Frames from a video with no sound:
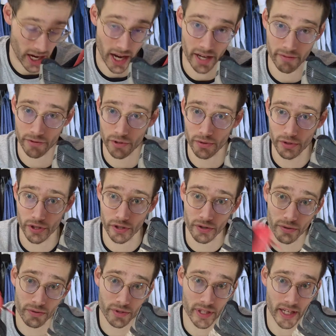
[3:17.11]
I have 2
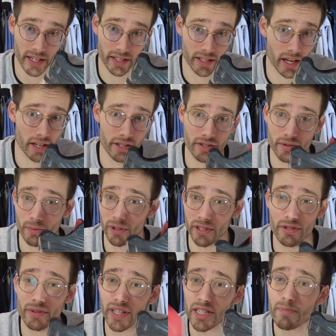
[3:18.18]
shoes and I just
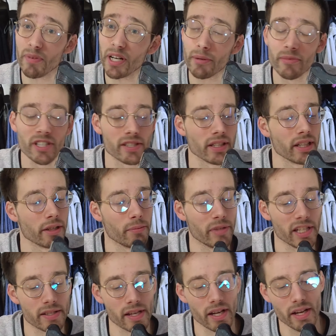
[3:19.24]
wanted to experiment a little
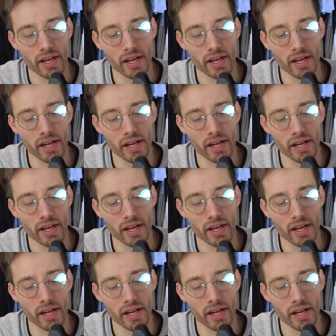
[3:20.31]
bit.